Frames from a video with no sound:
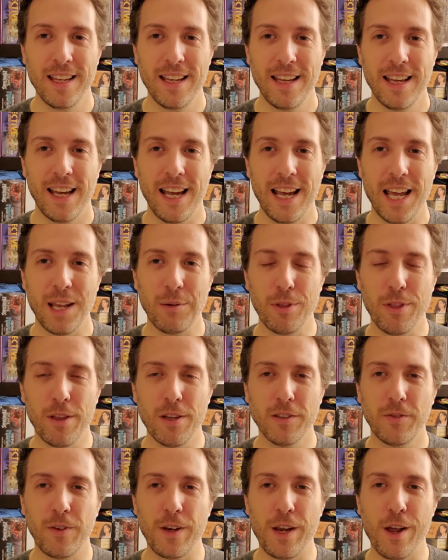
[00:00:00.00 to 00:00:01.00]
And with
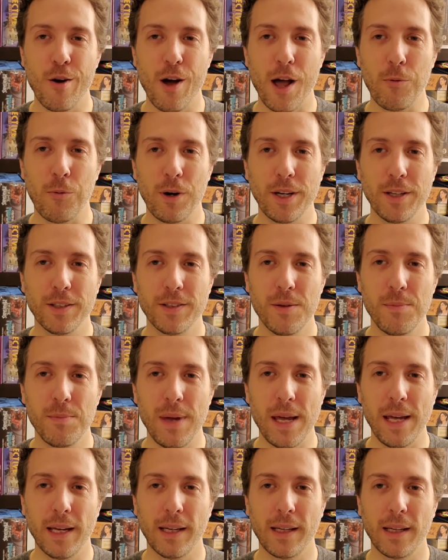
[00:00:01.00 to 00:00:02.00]
this video, I wanted to
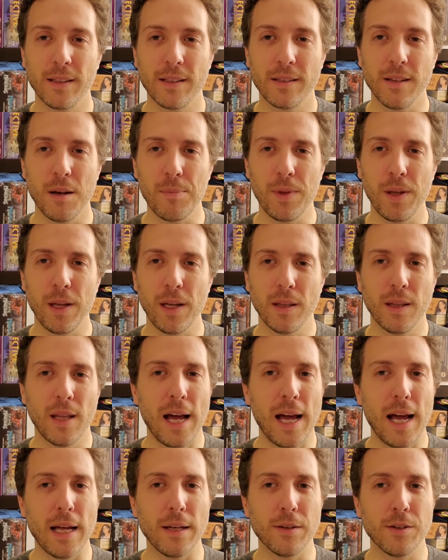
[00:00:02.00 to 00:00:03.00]
make something
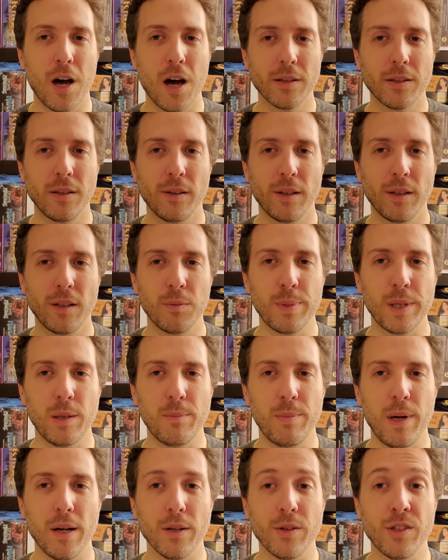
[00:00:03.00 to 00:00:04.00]
that talked a little bit
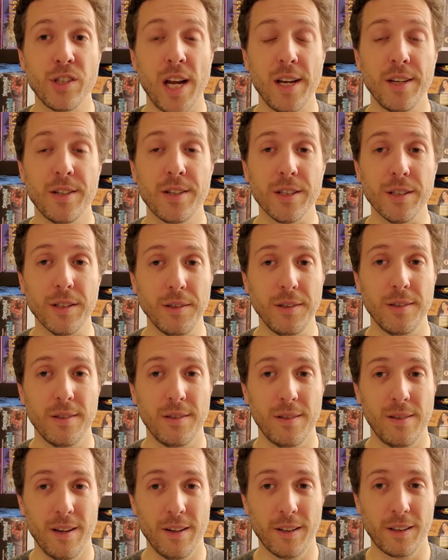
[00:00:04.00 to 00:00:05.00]
about changes
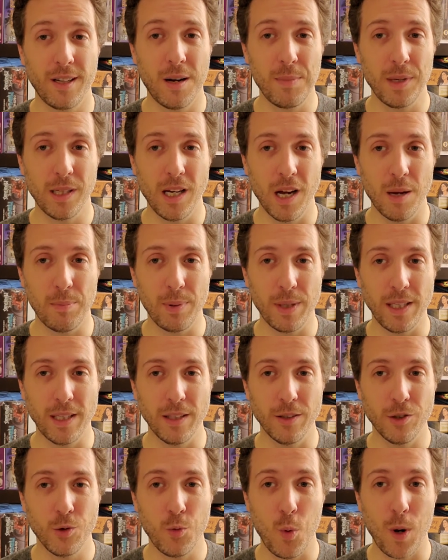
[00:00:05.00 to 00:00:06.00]
that are coming up
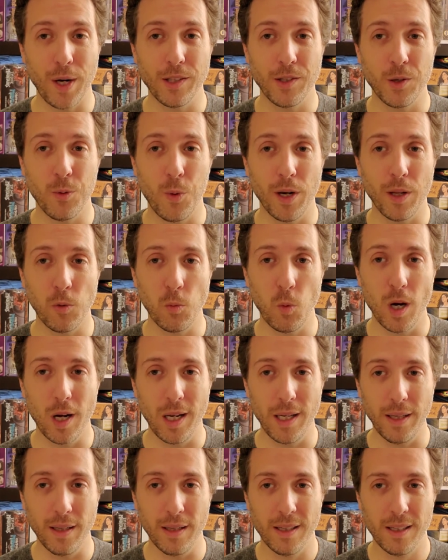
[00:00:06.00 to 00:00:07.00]
in
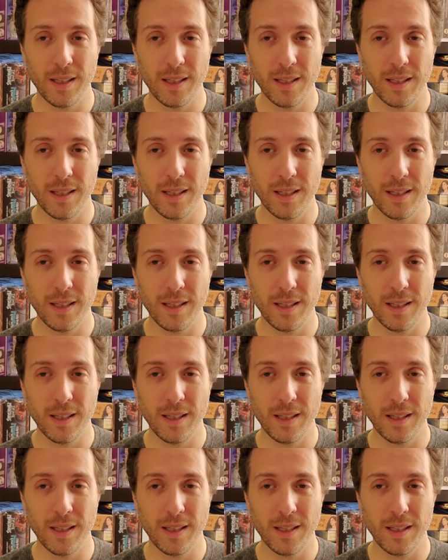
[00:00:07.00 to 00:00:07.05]
2021